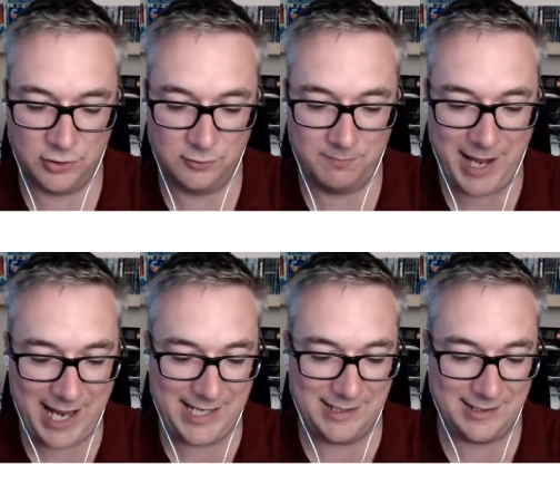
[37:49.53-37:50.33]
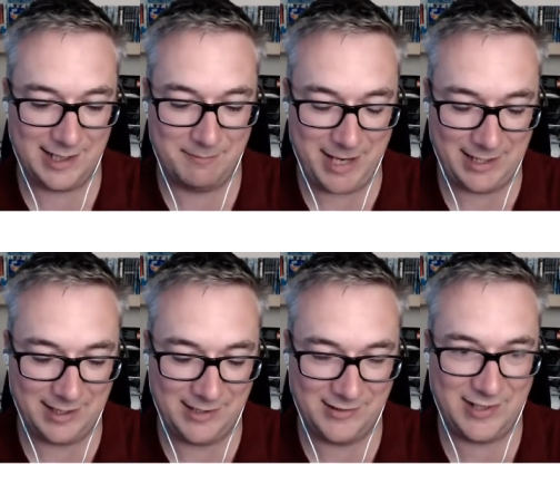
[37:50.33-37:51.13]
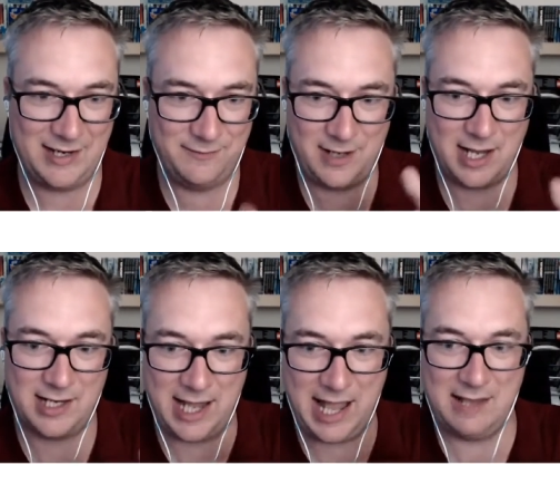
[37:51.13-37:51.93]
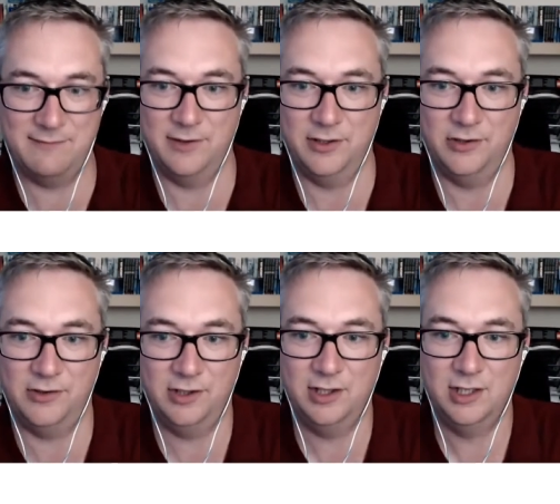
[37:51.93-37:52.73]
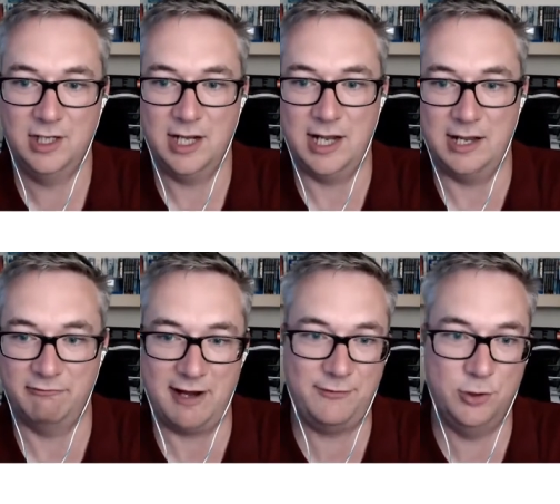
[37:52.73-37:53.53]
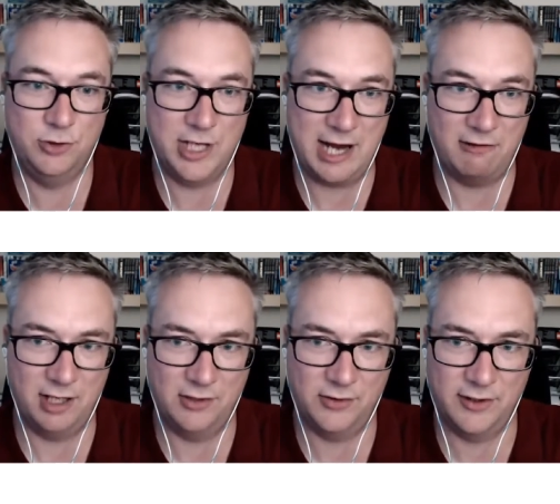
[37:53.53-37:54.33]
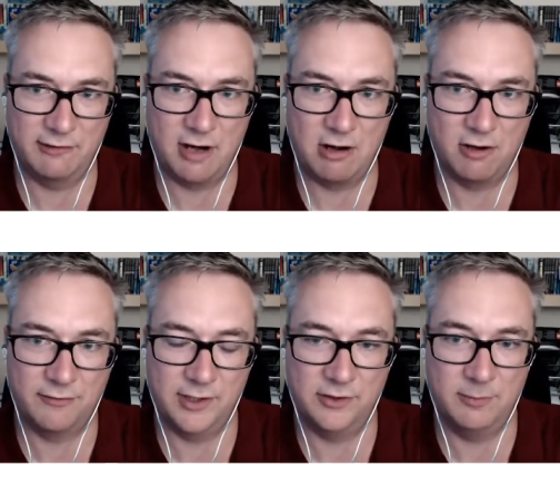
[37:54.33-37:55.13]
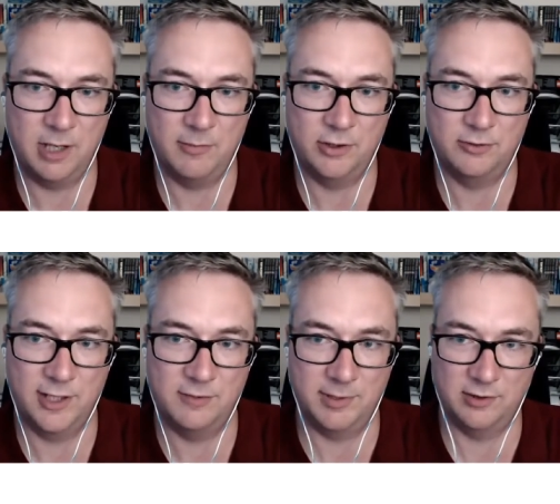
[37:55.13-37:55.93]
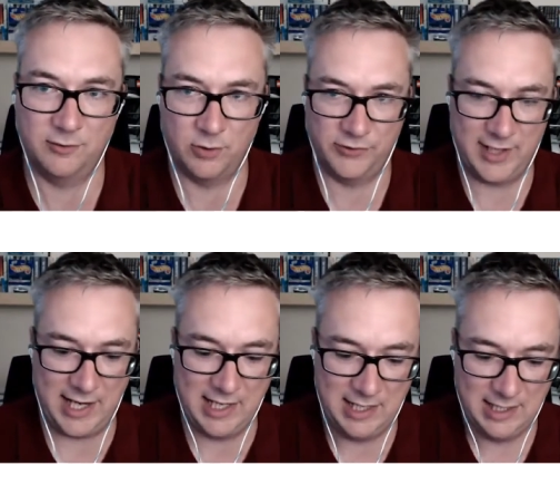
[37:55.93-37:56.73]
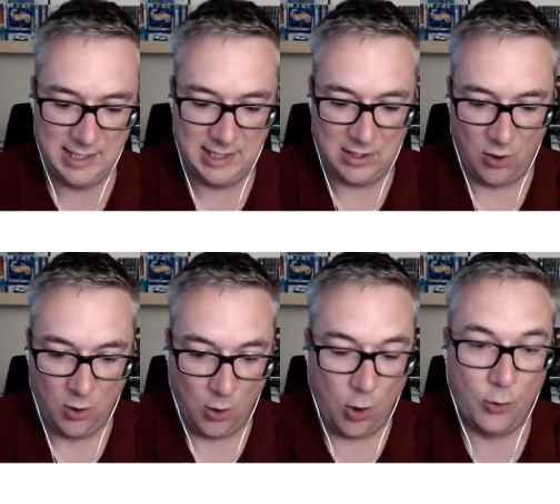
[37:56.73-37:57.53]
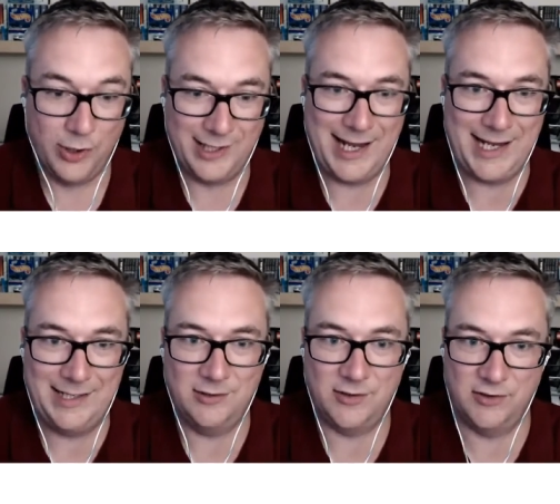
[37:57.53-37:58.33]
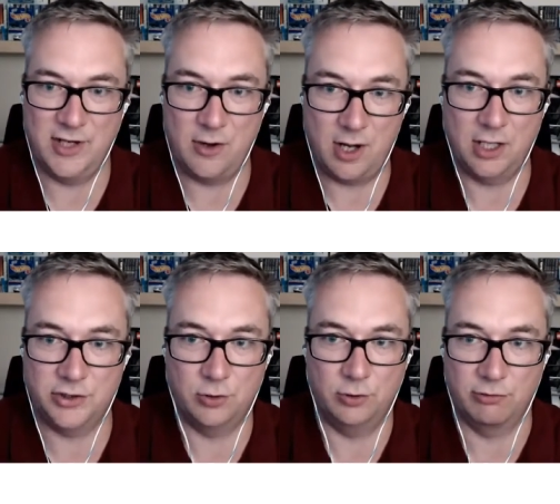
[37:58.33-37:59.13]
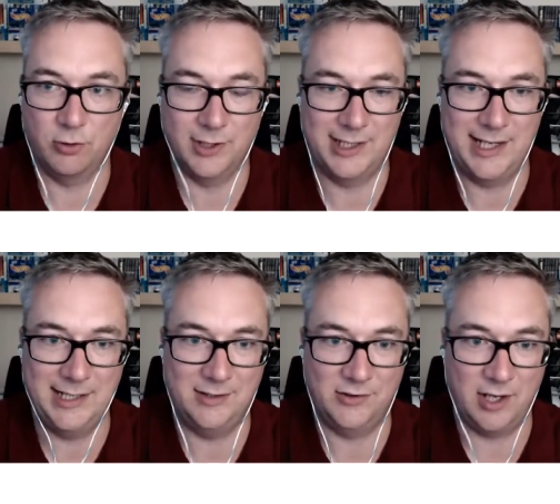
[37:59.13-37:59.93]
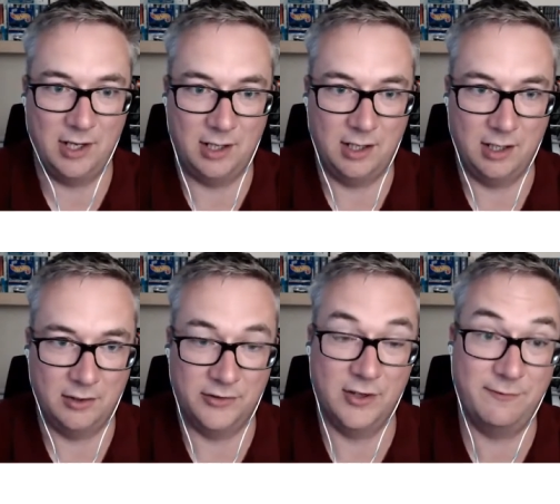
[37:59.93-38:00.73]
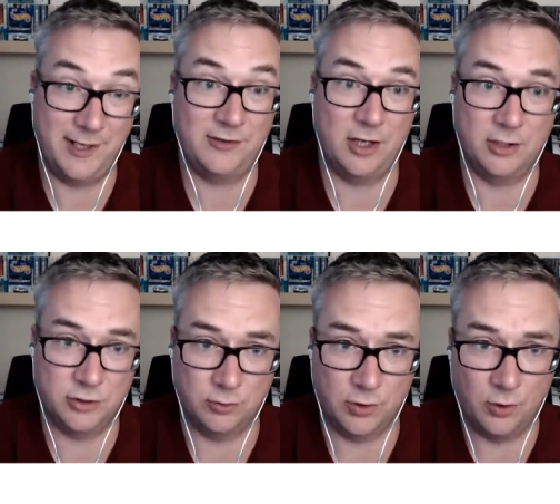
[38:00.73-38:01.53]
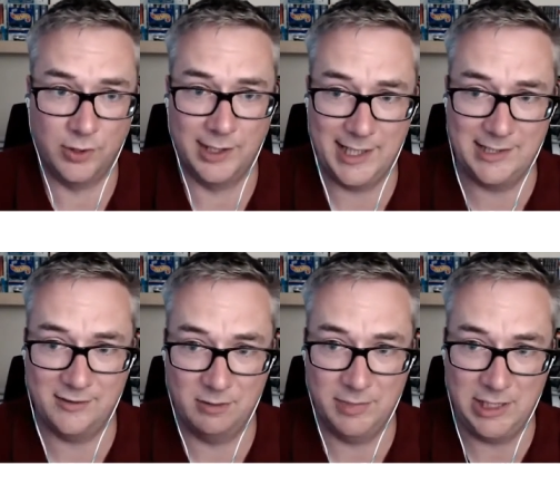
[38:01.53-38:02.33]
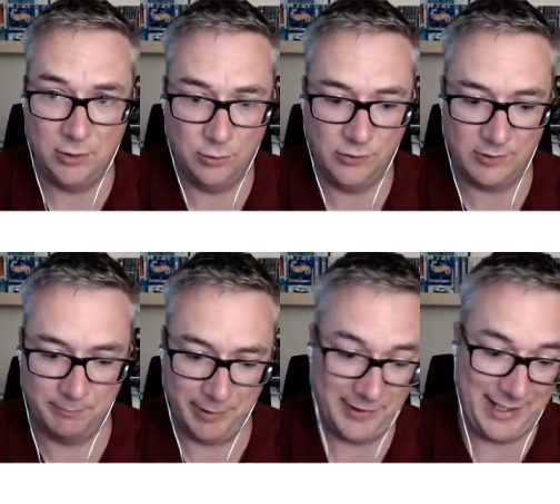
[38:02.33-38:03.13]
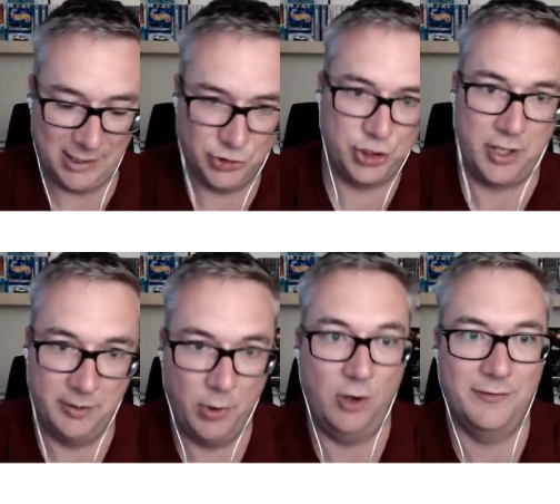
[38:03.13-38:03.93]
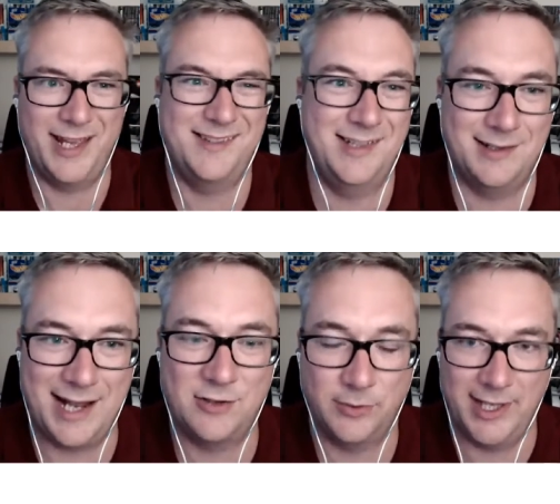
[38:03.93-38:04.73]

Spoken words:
paint and make these safe kind of havens, refuge areas that there are off these smart motorways, because of course all the lanes, there's no hard shoulder. All the lanes there's no fixed hard shoulder. All the lanes can be used, but they can shut them off. That's it. That's what they're